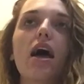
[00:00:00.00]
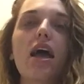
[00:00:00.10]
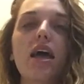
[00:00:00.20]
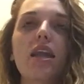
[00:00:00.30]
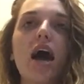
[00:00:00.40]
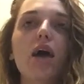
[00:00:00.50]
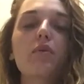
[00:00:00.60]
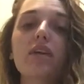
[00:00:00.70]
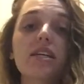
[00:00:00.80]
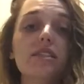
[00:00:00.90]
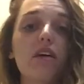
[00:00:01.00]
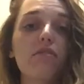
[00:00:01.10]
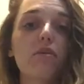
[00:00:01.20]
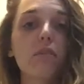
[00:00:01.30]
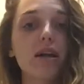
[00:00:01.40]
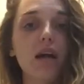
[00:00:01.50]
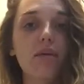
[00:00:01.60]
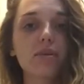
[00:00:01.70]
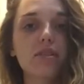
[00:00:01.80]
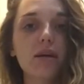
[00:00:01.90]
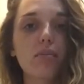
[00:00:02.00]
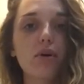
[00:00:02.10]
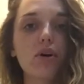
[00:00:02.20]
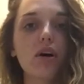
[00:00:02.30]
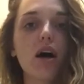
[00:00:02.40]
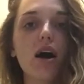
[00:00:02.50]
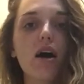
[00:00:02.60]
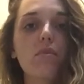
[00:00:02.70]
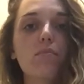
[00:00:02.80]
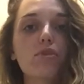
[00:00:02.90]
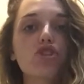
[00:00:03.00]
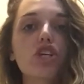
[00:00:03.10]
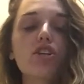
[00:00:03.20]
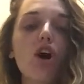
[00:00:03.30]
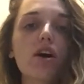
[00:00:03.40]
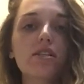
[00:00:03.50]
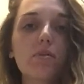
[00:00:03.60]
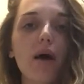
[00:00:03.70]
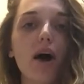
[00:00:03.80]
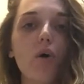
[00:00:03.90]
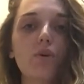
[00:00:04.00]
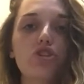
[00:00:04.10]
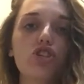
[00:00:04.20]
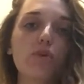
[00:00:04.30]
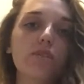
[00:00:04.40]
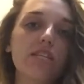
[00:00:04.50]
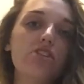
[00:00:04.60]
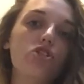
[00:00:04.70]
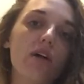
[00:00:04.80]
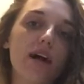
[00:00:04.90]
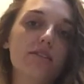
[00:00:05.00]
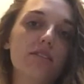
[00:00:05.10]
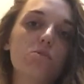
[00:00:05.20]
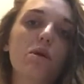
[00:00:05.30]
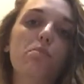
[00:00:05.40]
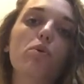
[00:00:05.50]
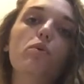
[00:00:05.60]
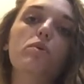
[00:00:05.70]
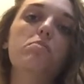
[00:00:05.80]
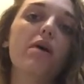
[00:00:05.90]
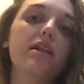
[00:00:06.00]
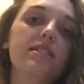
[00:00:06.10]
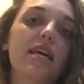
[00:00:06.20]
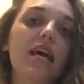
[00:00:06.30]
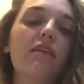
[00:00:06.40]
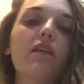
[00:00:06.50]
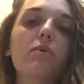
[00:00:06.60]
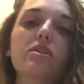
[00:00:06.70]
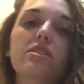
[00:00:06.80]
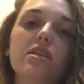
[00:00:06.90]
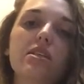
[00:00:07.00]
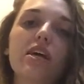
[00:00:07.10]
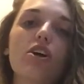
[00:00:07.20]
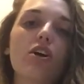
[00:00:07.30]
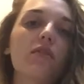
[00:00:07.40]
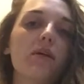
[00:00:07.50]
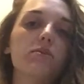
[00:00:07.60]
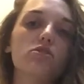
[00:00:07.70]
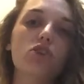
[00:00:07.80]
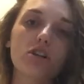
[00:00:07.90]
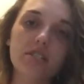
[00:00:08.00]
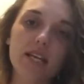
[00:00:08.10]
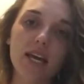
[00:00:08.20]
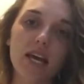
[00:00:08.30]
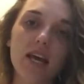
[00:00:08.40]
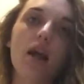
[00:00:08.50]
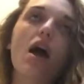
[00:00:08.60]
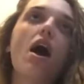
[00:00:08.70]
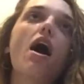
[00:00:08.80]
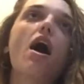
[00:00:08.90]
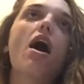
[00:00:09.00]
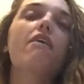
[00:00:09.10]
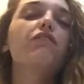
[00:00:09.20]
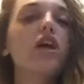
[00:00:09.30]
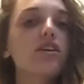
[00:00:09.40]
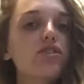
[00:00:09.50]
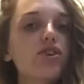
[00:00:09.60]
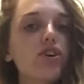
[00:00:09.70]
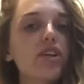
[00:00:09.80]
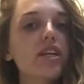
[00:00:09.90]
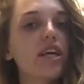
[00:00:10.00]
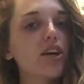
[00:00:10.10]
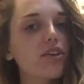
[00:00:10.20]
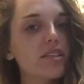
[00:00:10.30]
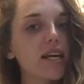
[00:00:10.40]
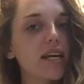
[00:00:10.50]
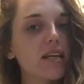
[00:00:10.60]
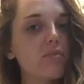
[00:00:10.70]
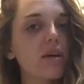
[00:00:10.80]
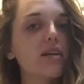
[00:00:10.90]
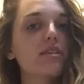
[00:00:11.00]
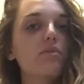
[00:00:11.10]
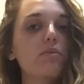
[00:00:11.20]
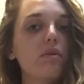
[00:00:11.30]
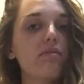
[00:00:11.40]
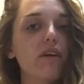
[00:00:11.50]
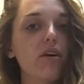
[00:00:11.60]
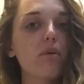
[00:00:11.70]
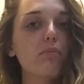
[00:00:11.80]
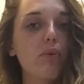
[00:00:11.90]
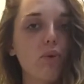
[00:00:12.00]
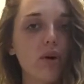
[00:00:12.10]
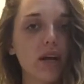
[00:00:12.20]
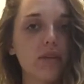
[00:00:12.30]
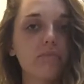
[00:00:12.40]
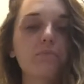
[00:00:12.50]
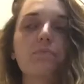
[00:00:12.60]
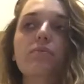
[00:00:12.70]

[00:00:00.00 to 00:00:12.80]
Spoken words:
and I realized that from my Namaste book. She talks about when she would teach classes, people would meditate and they would sit there and they would start to get flustered and irritated because it would be very boring.